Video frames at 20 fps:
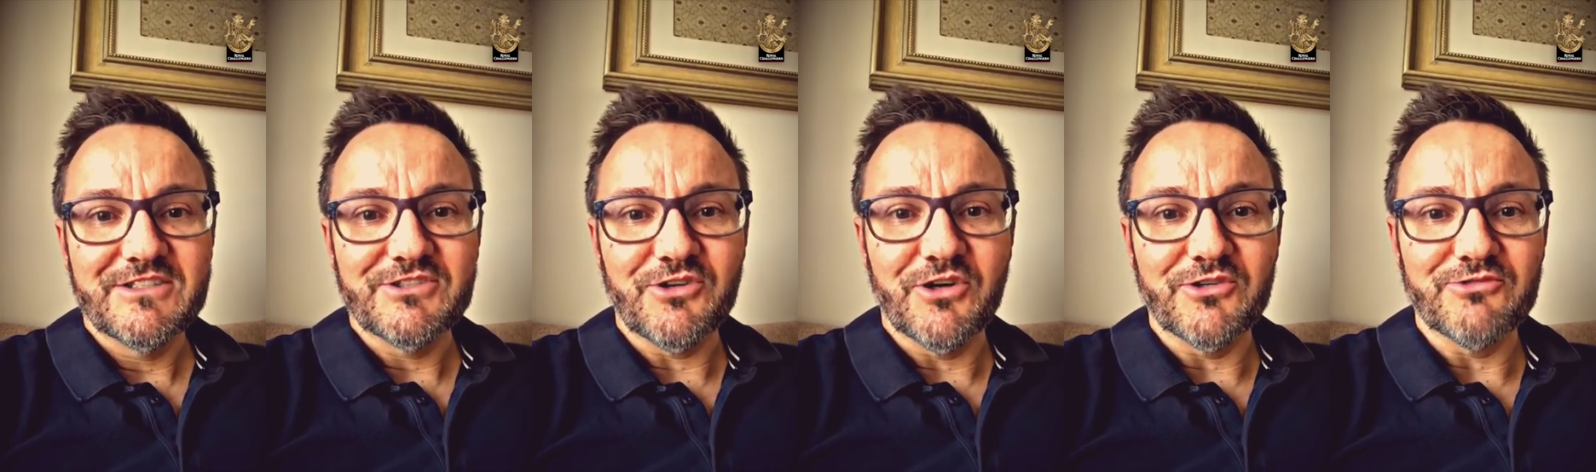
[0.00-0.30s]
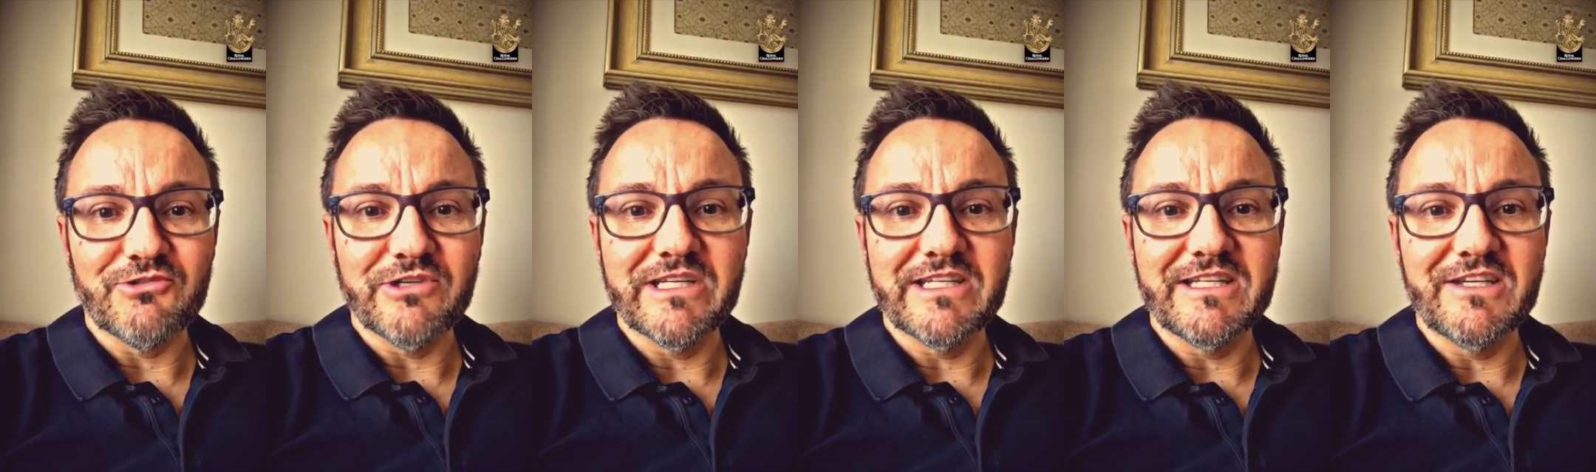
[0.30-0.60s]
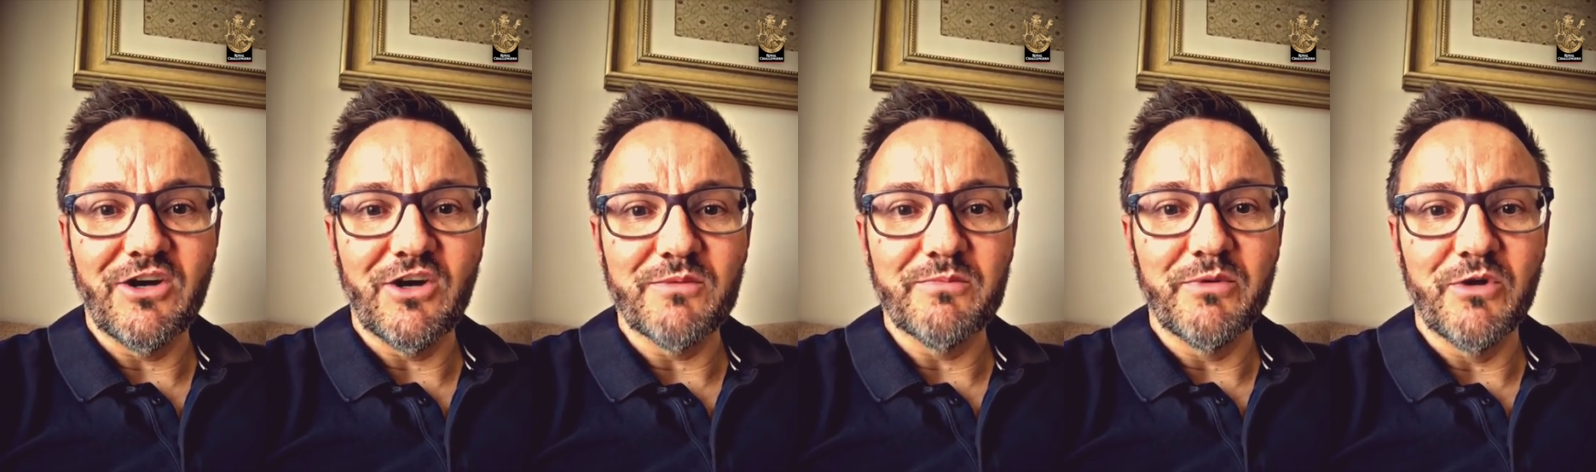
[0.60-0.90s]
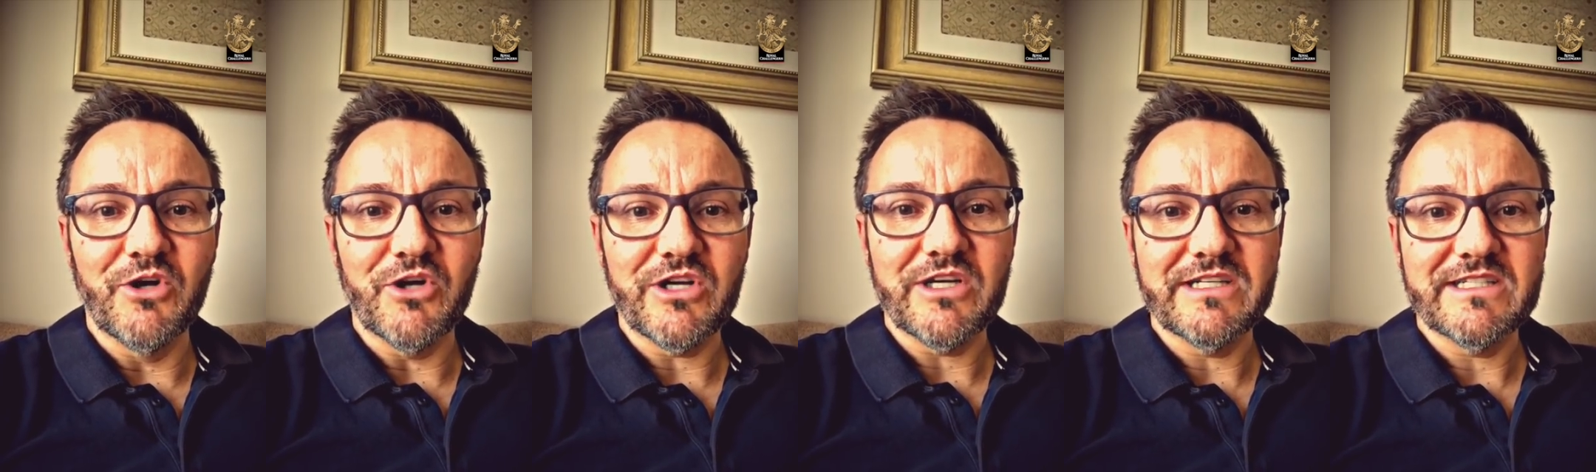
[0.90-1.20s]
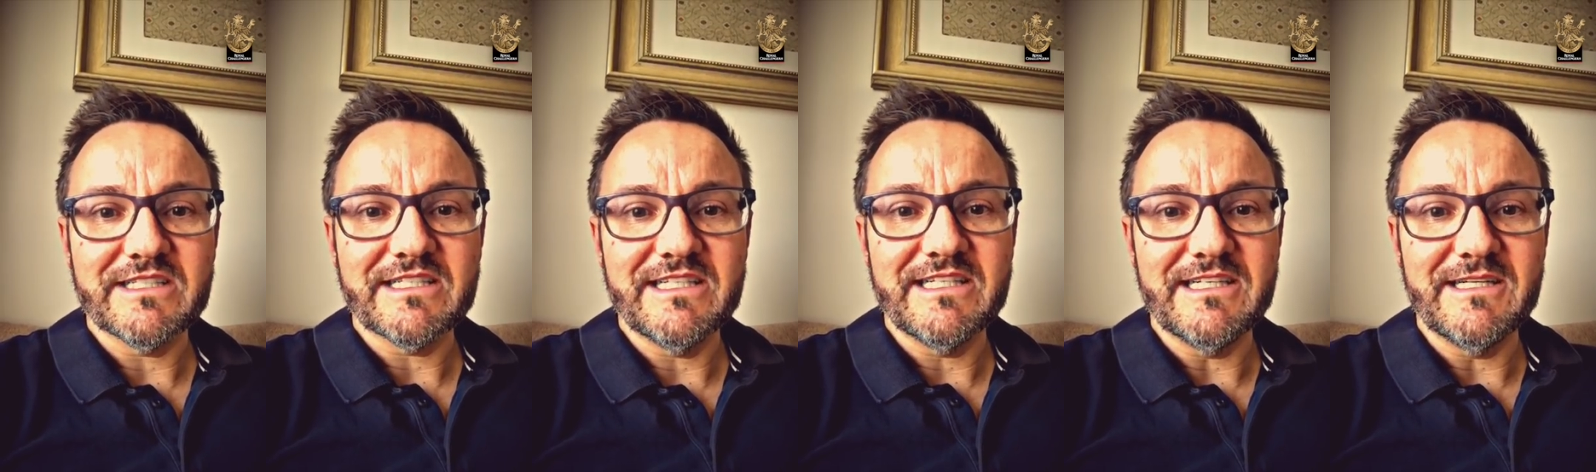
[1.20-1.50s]
Try and read the odd book.
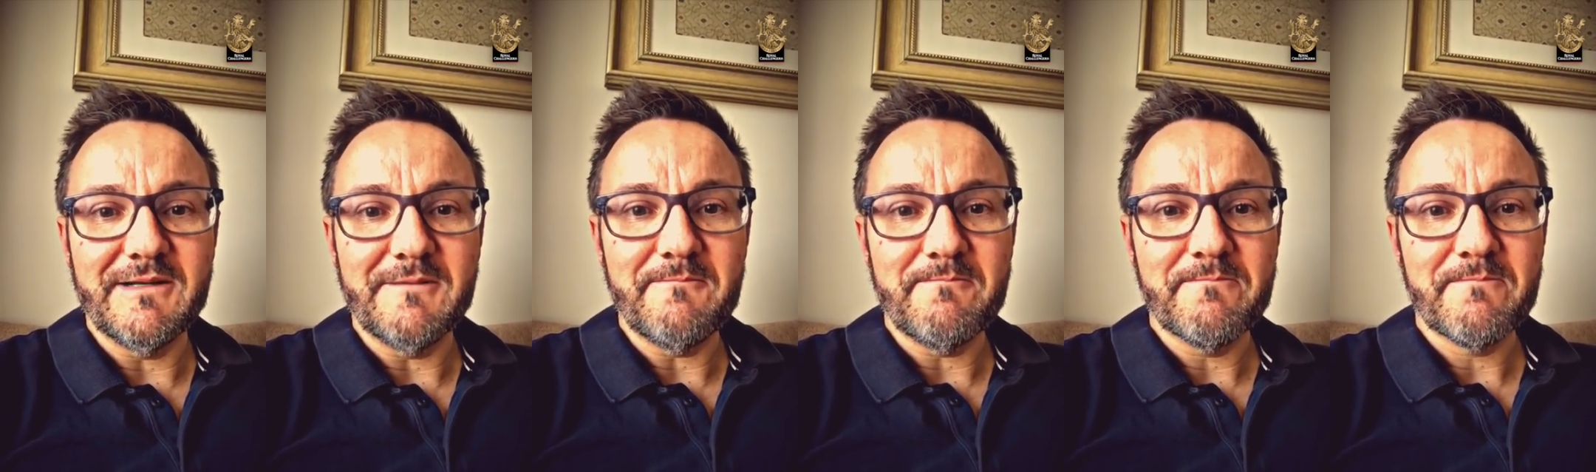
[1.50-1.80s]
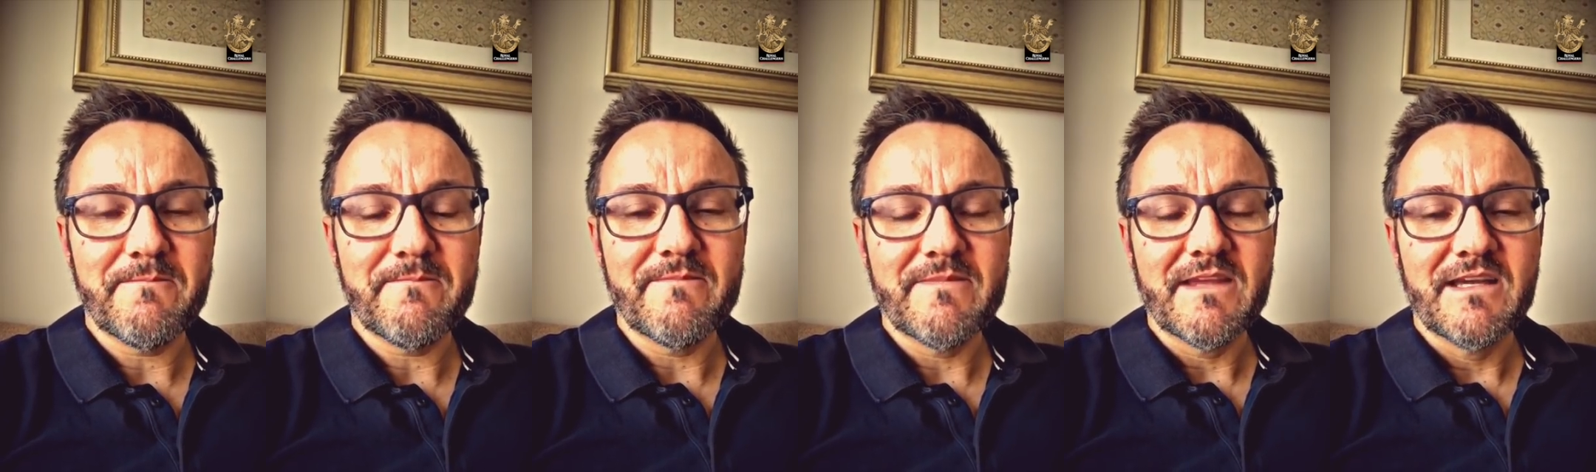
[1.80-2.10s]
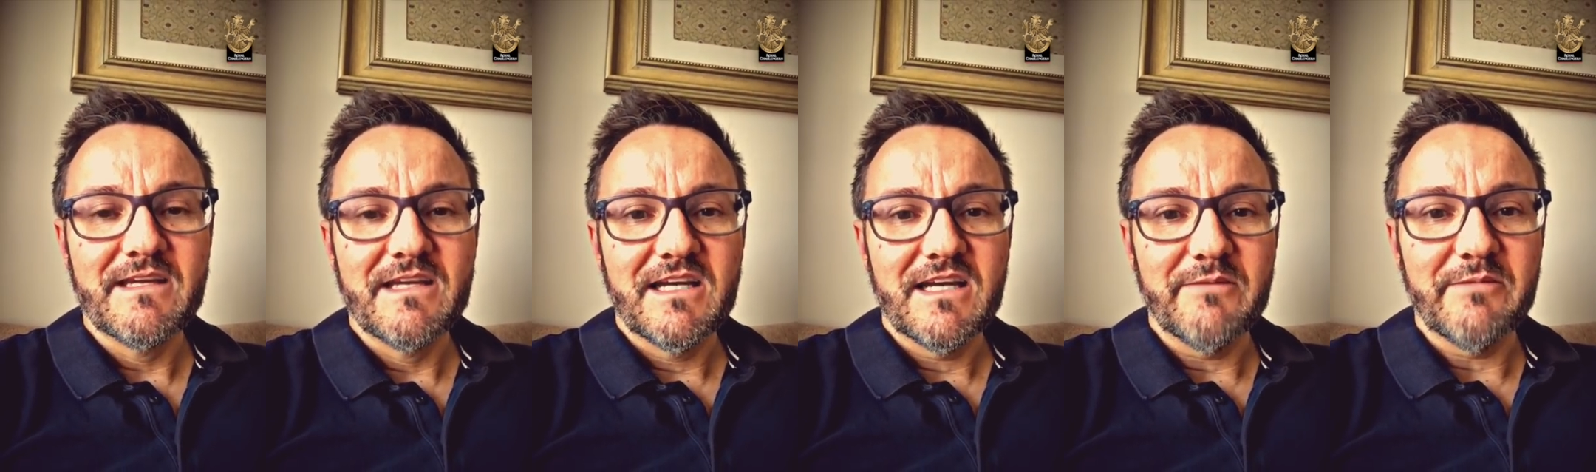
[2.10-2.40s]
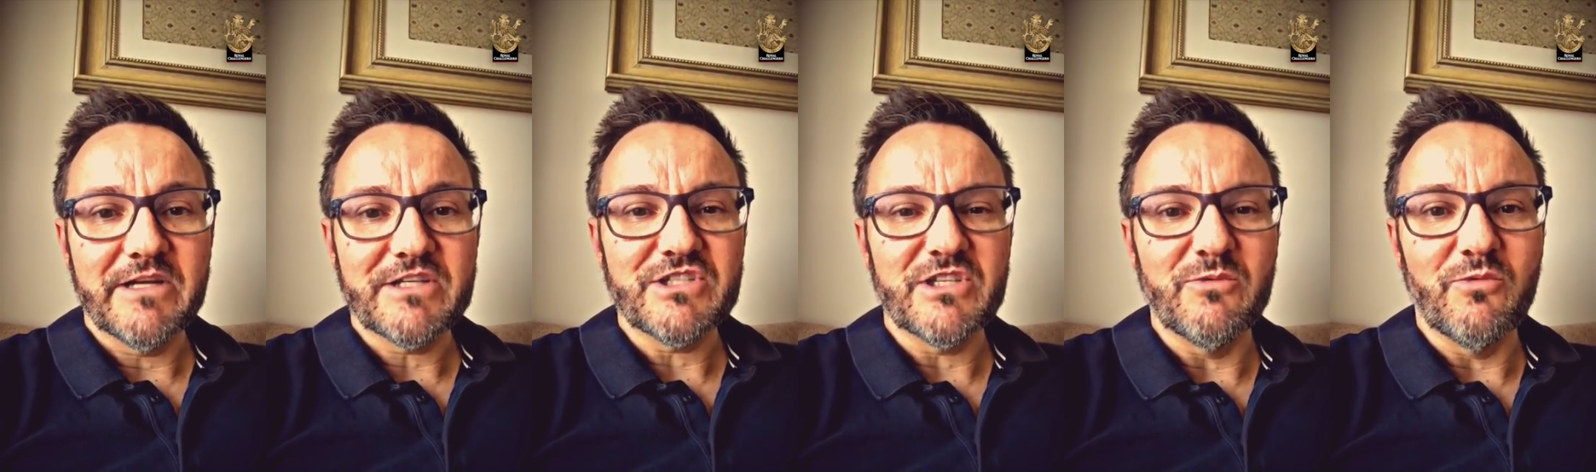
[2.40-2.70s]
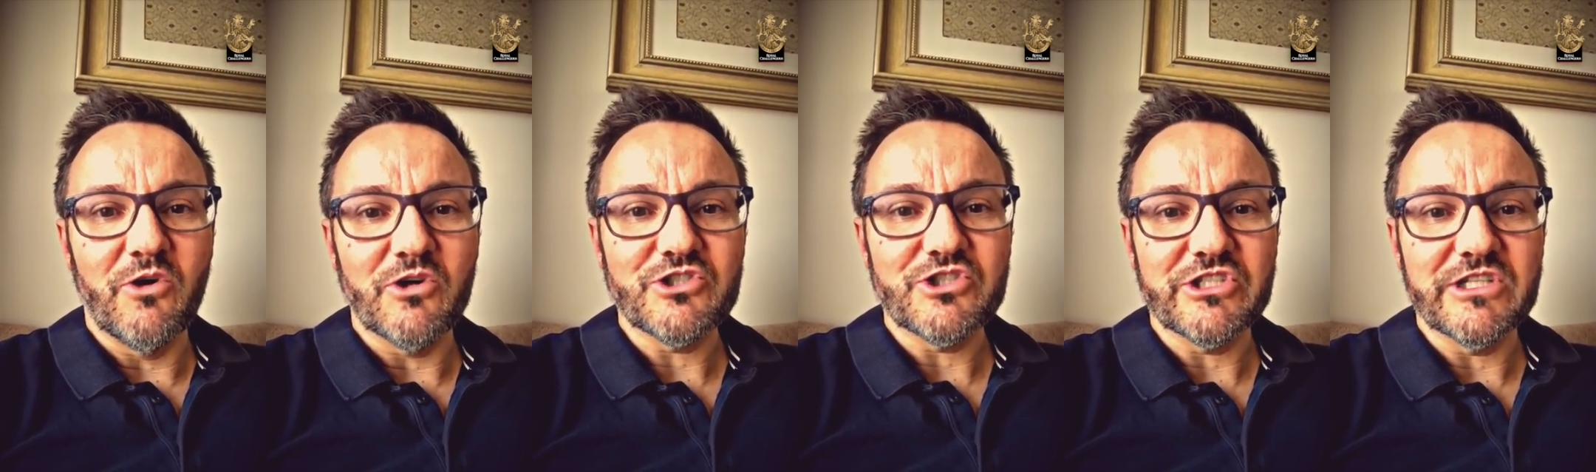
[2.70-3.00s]
I'm
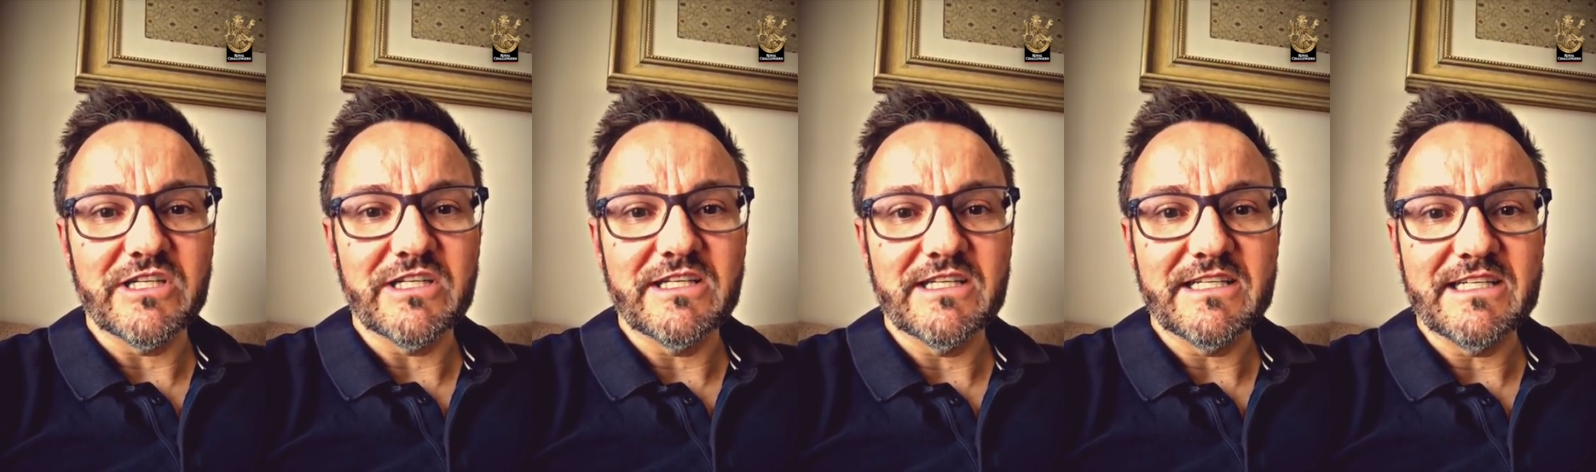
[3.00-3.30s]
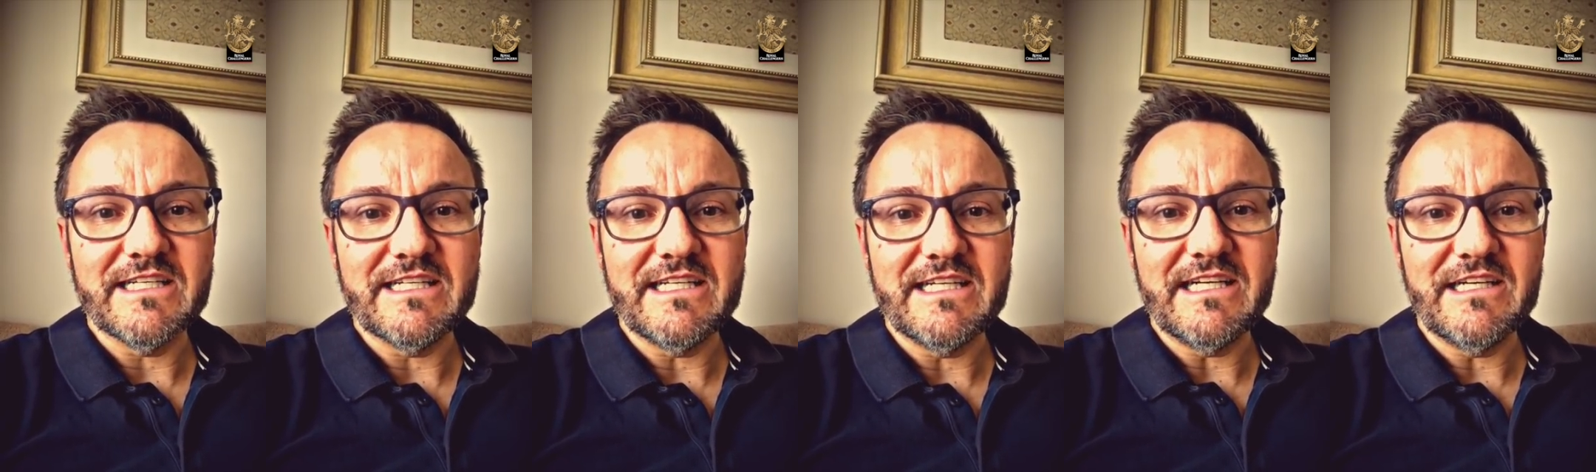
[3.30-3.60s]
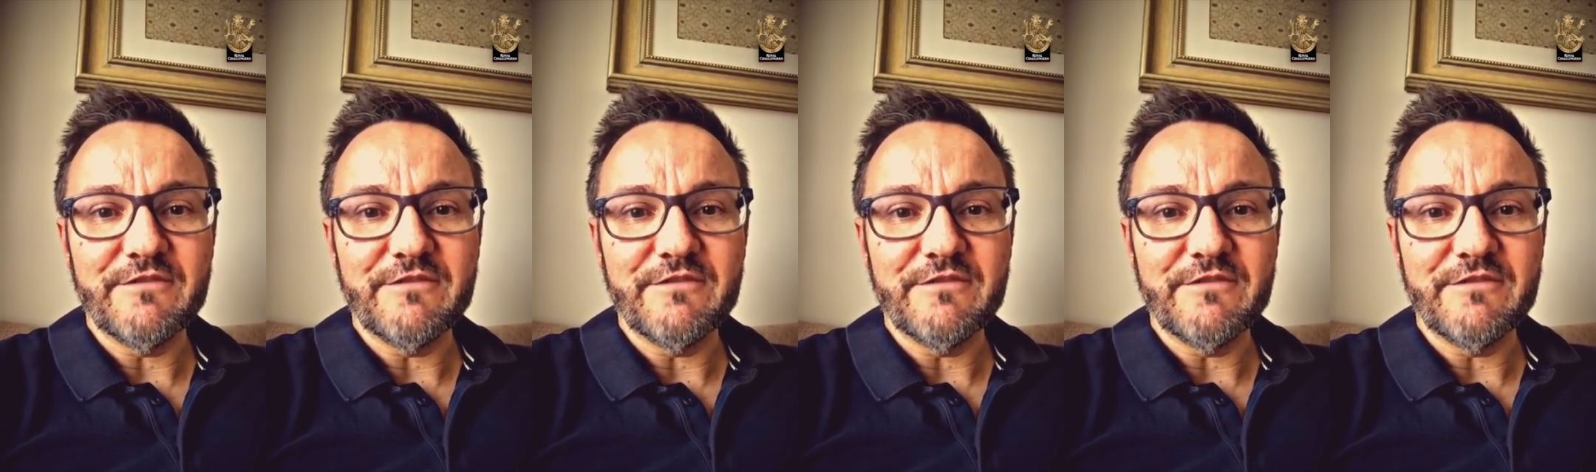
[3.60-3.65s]
actually watching